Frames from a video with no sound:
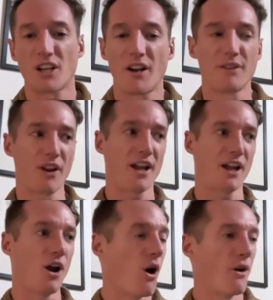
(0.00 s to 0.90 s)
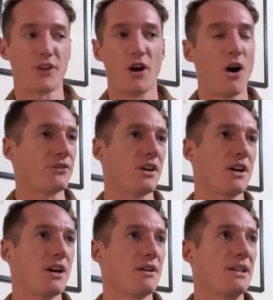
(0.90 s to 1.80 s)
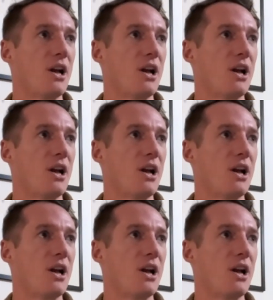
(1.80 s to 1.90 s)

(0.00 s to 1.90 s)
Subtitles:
are kind of like off the